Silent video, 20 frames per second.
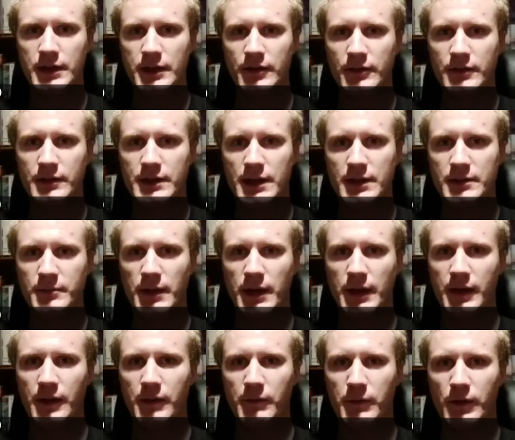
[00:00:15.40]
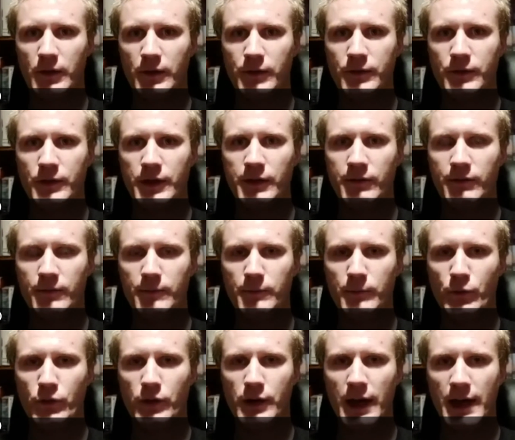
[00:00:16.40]
here in Tasmania that we got 3
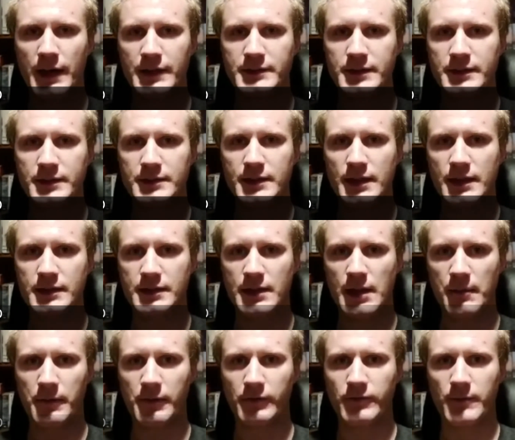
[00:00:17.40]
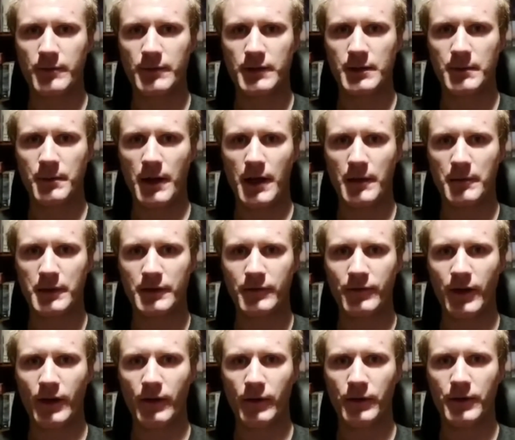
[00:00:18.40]
more cases. That's coming from the Department
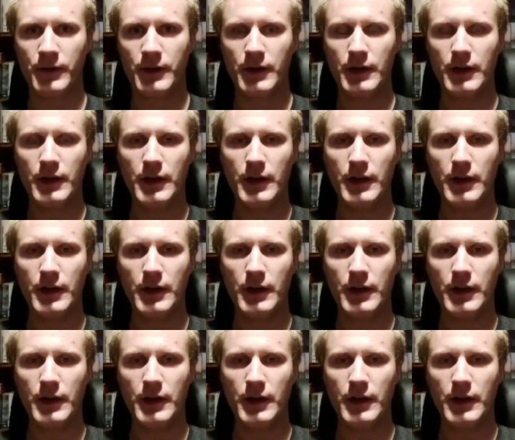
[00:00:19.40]
of Health.